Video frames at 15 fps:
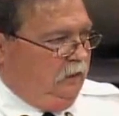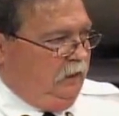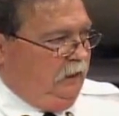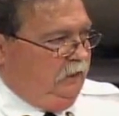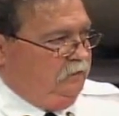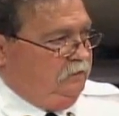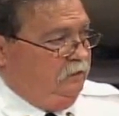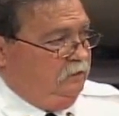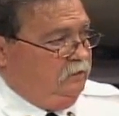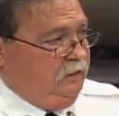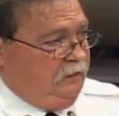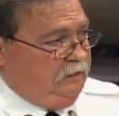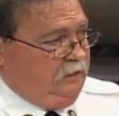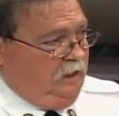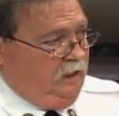And since
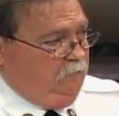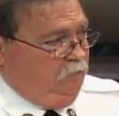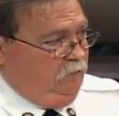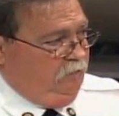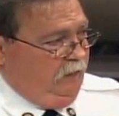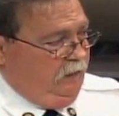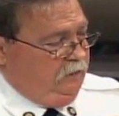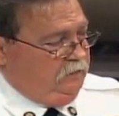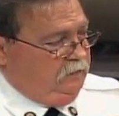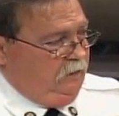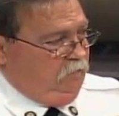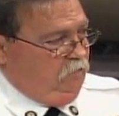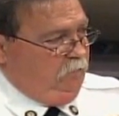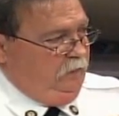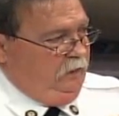that time, we've had
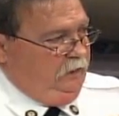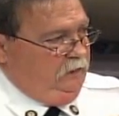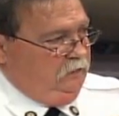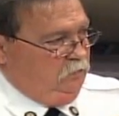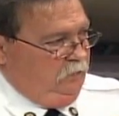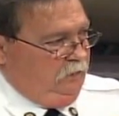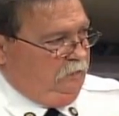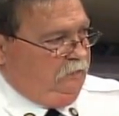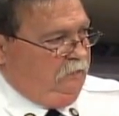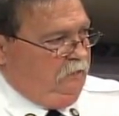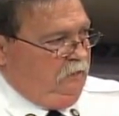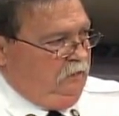several meetings with